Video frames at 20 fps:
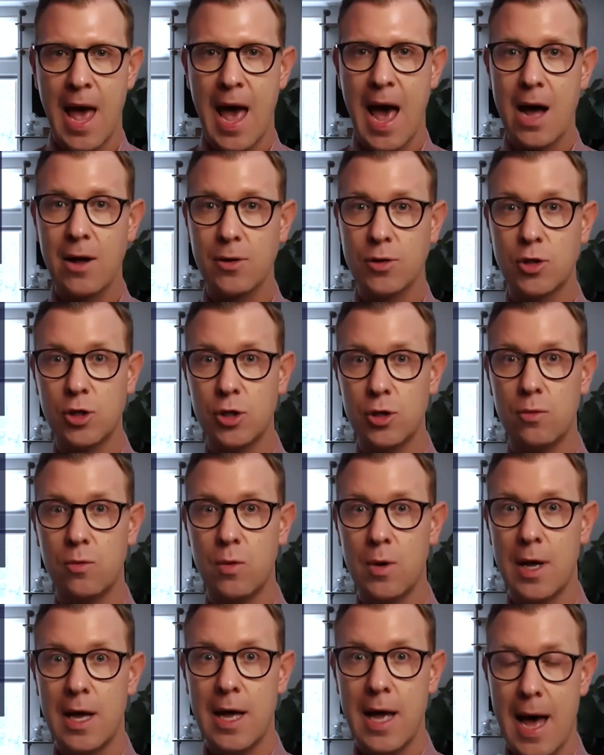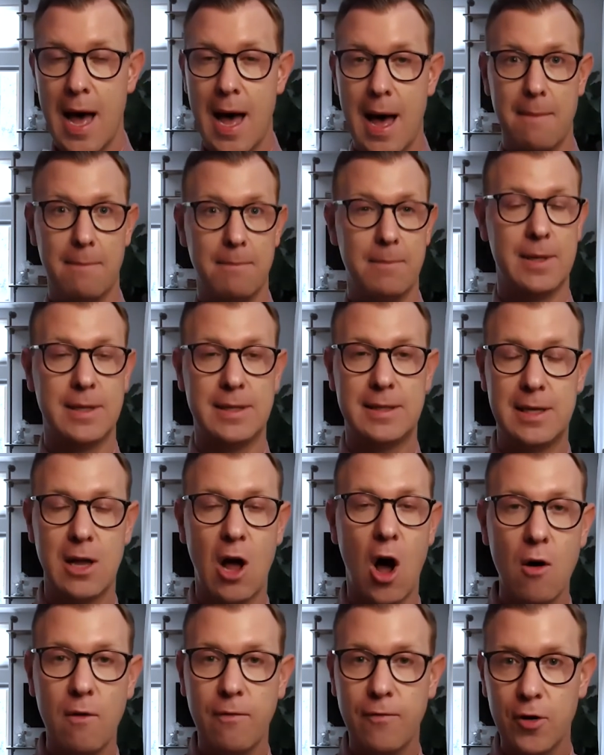how to
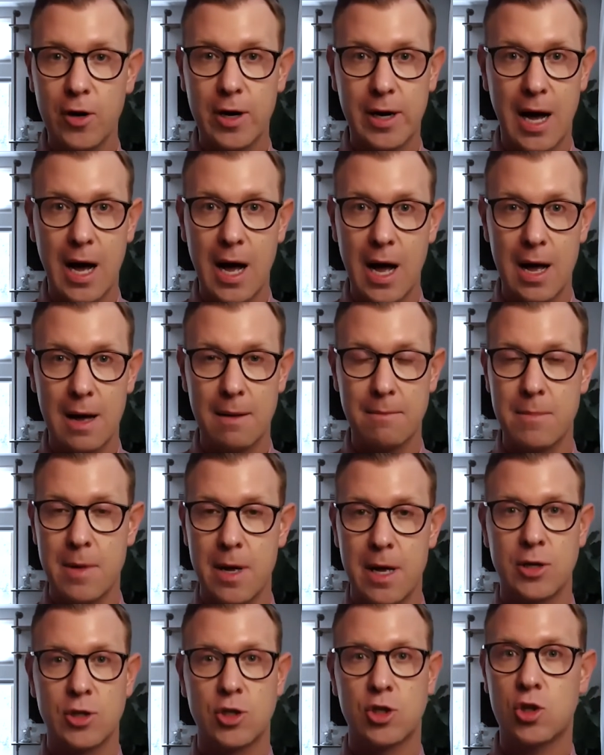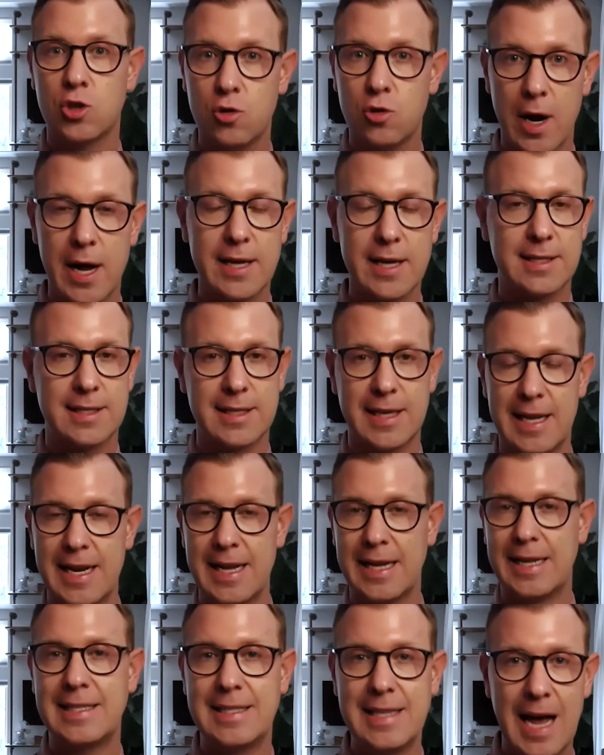overcome stress and
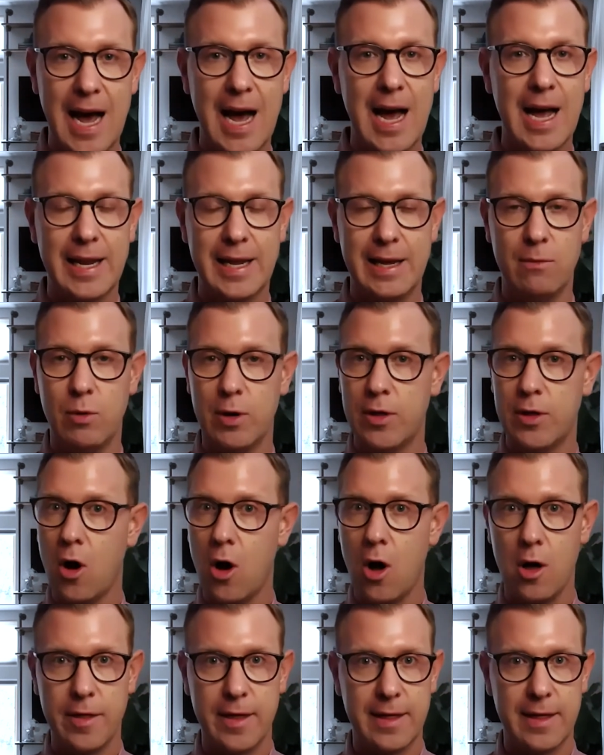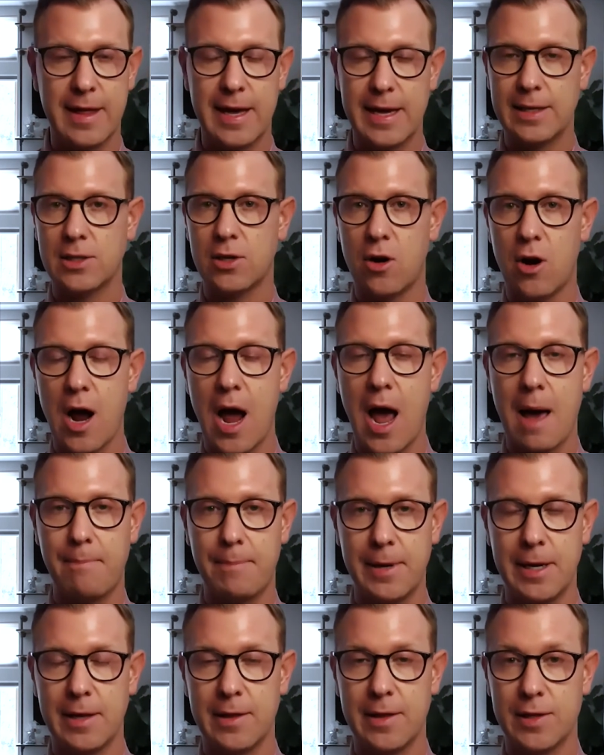anxiety with all the things that are
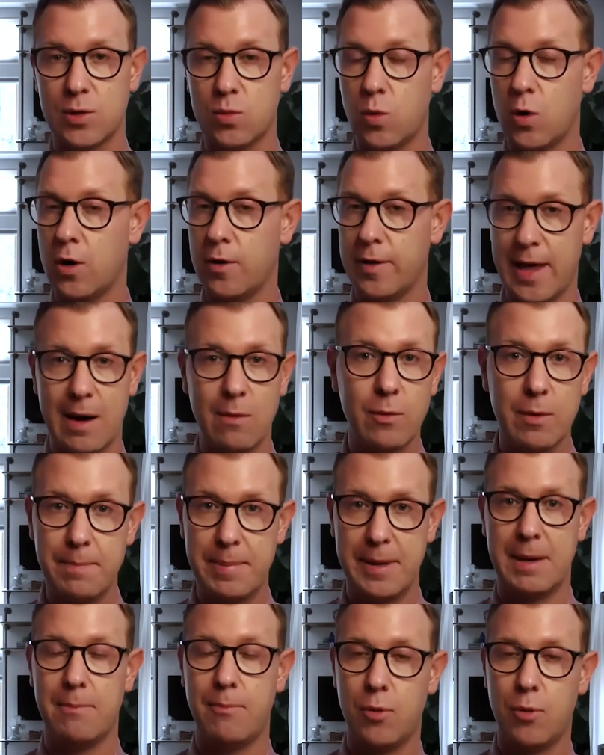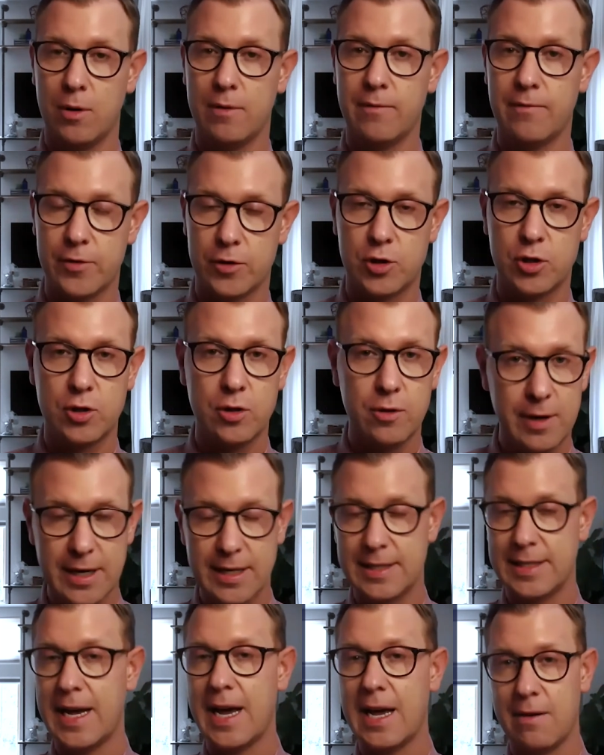happening in this world. That would be important for
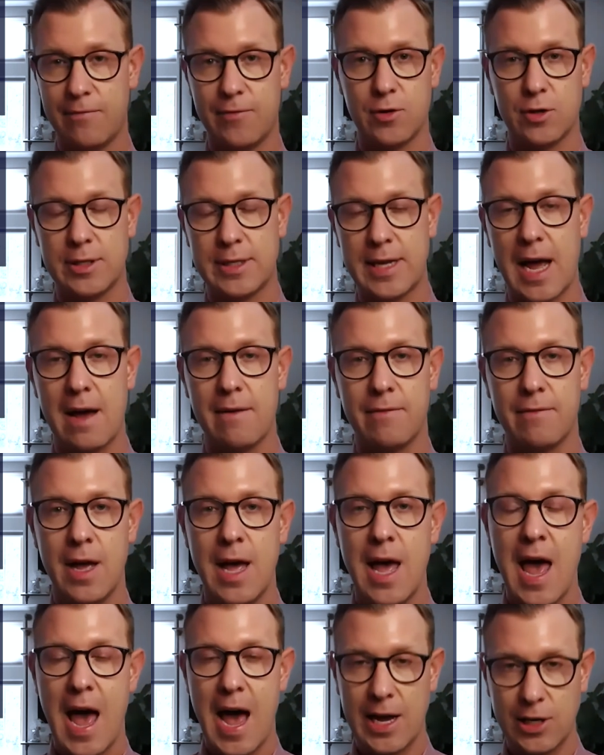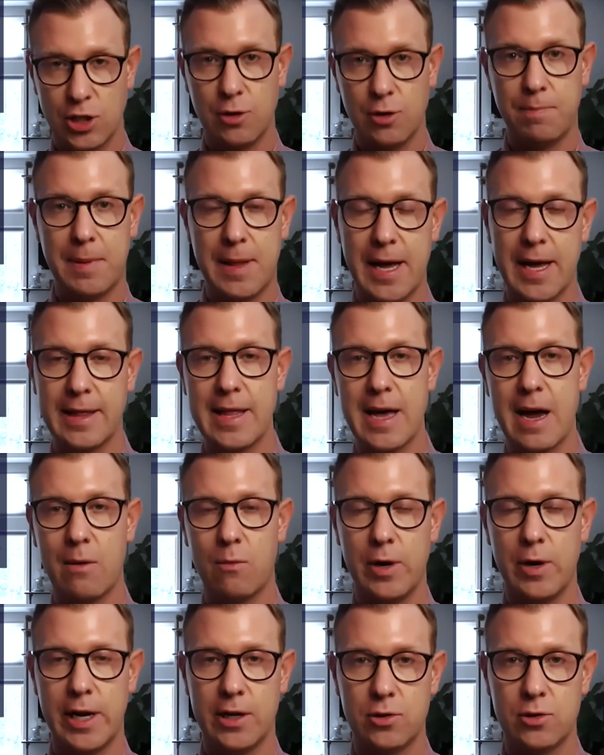students and for staff as you plan that
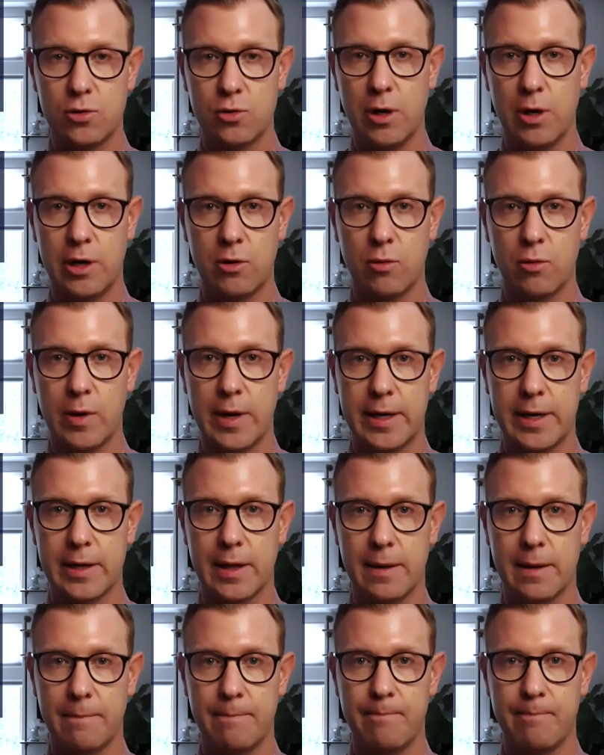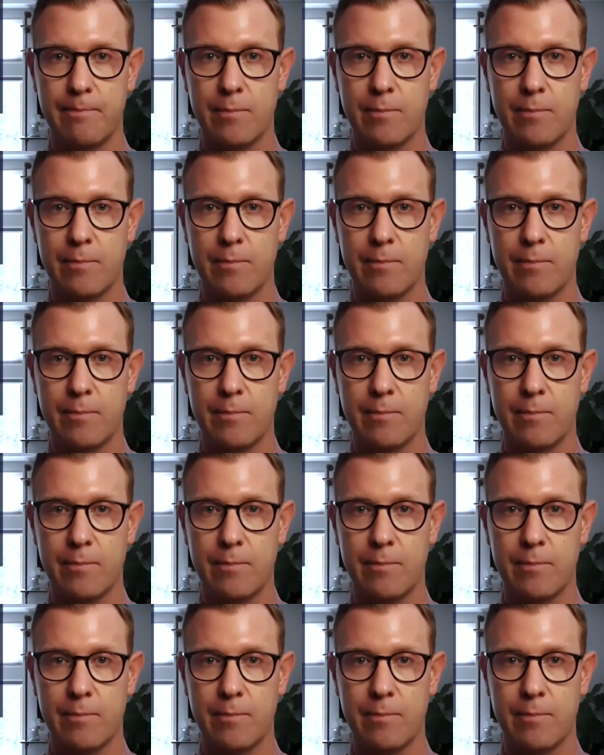reentry curriculum.